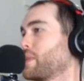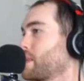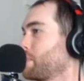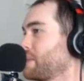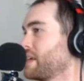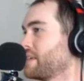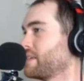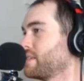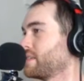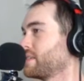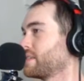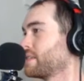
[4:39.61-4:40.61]
with the
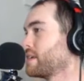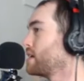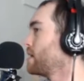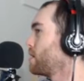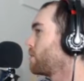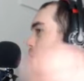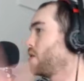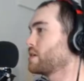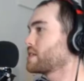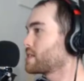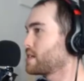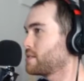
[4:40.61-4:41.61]
Beatles.
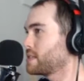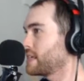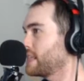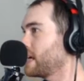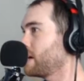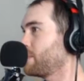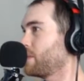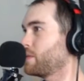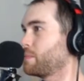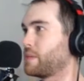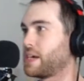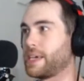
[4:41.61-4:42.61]
Rolling Stones, I love
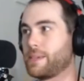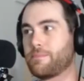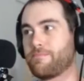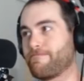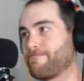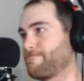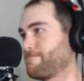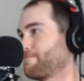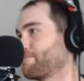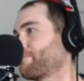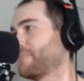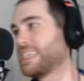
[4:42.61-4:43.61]
you, but
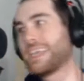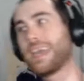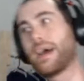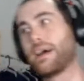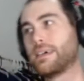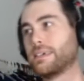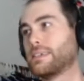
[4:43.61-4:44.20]
yeah,